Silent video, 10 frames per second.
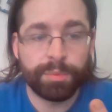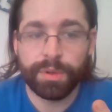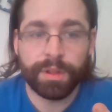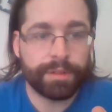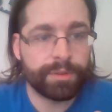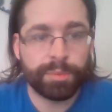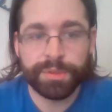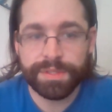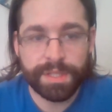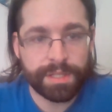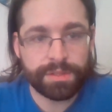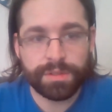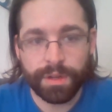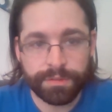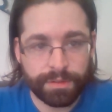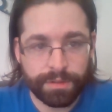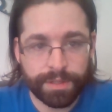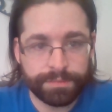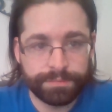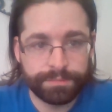put all of your prestige on the third.